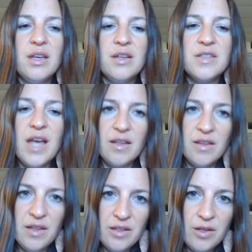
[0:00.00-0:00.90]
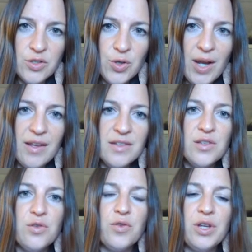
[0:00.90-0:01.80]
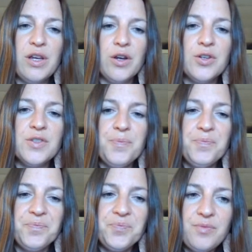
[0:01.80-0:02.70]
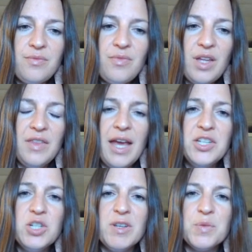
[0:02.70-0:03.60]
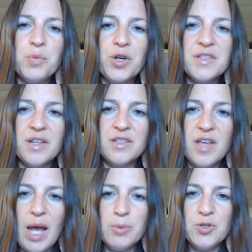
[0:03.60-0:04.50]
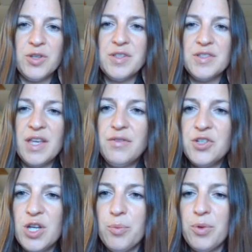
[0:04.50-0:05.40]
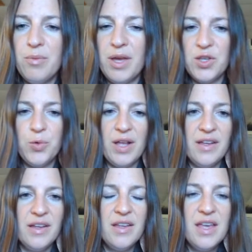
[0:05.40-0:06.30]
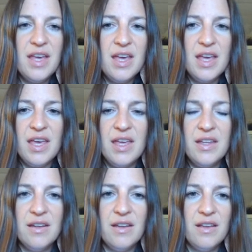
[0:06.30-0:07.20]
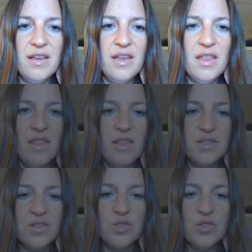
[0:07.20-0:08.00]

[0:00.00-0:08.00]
Sadly, illegal trade continued for years. The HMS Brisk is capturing the slave ship Emanuela in this